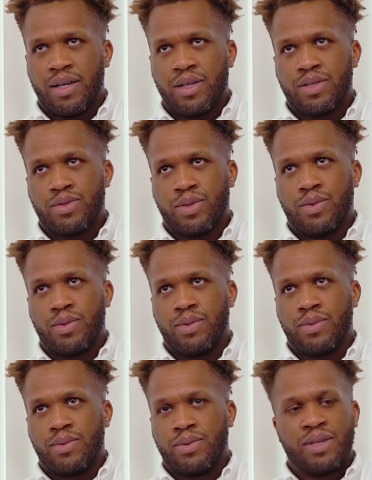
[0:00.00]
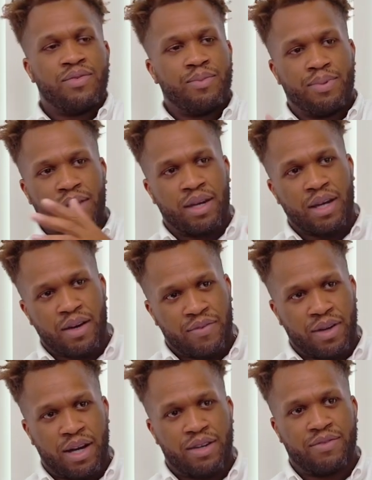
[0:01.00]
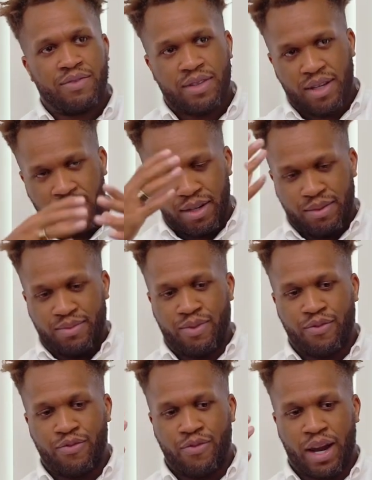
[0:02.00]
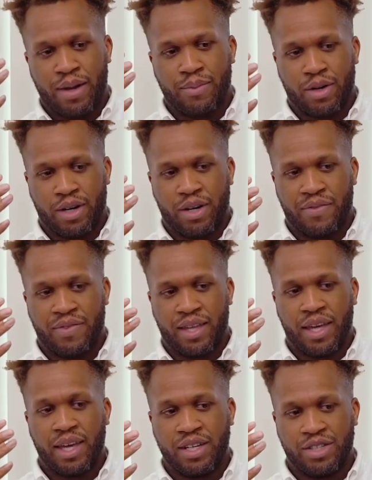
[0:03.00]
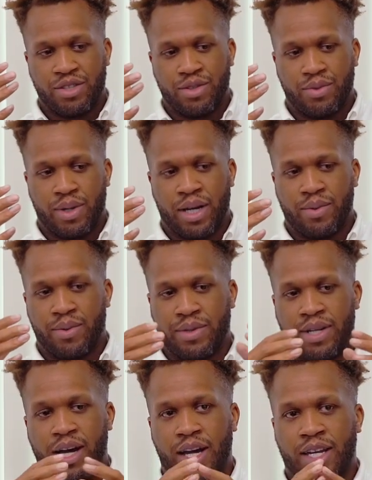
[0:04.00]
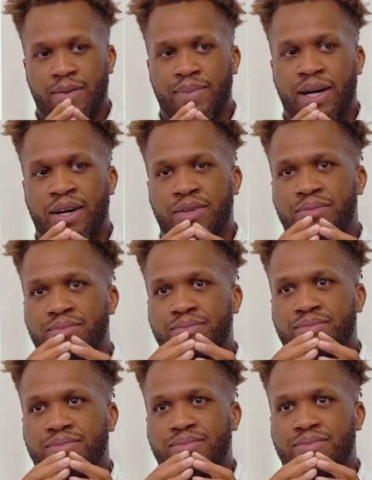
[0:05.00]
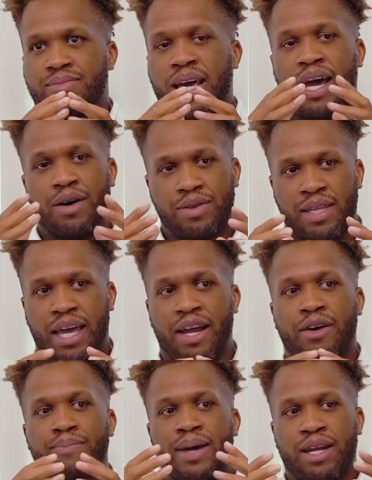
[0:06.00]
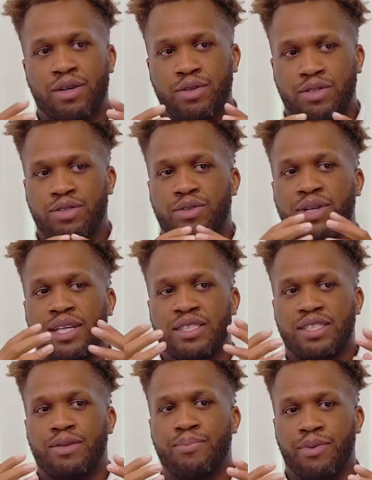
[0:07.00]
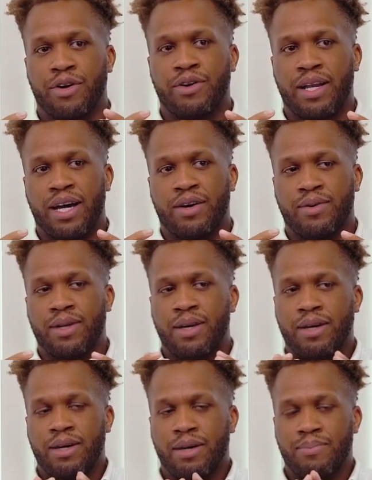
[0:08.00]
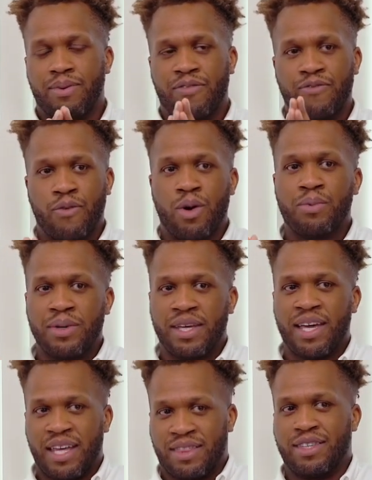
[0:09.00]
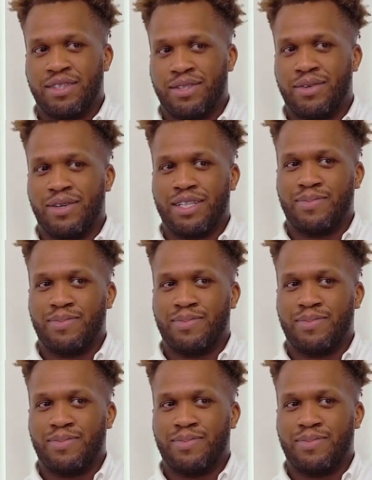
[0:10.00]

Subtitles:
So even building off kind of the framework of the issue, right, when we're talking about healthcare medical students and burnout, before we get the students,